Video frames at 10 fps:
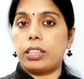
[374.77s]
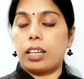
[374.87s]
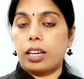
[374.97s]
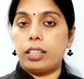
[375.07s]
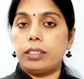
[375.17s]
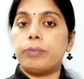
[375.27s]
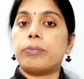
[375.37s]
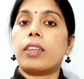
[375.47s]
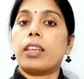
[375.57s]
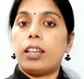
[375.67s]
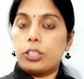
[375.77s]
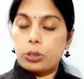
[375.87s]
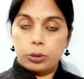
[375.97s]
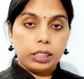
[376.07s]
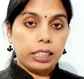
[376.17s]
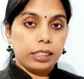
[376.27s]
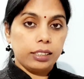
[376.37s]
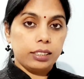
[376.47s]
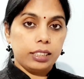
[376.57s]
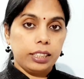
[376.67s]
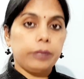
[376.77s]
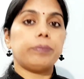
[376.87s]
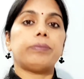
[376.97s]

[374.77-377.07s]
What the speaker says: are solar energy,